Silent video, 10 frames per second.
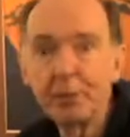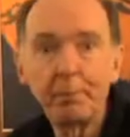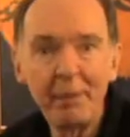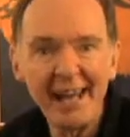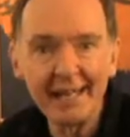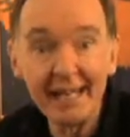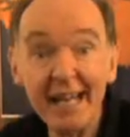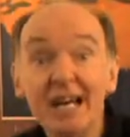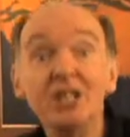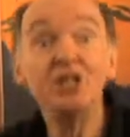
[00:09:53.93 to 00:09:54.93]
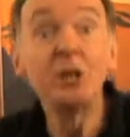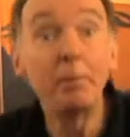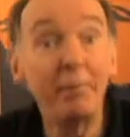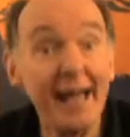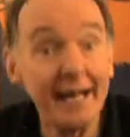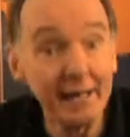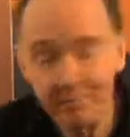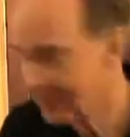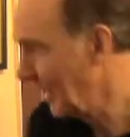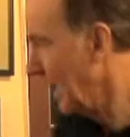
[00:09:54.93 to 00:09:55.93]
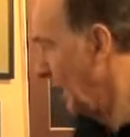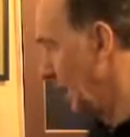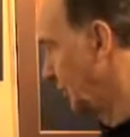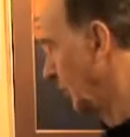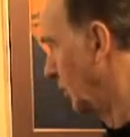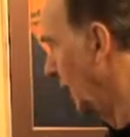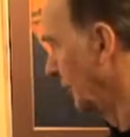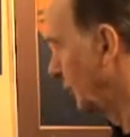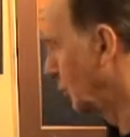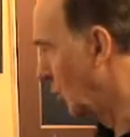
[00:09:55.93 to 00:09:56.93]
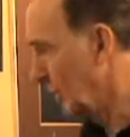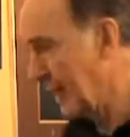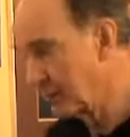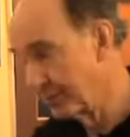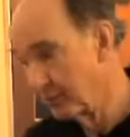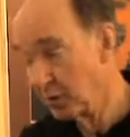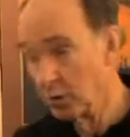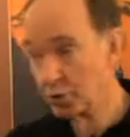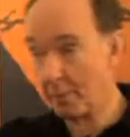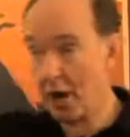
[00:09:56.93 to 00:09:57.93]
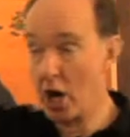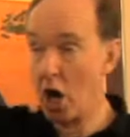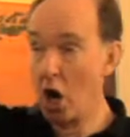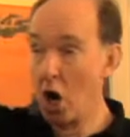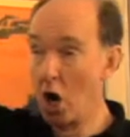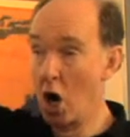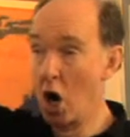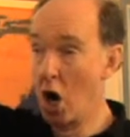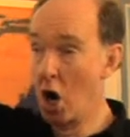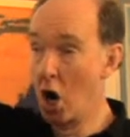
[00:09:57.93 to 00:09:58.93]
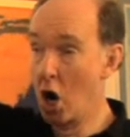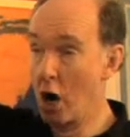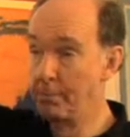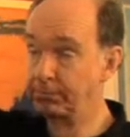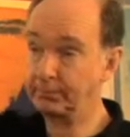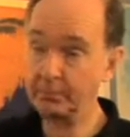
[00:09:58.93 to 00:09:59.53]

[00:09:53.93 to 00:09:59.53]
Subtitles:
Chiperi. Chiperi. And so Elephant called out, Chiperi!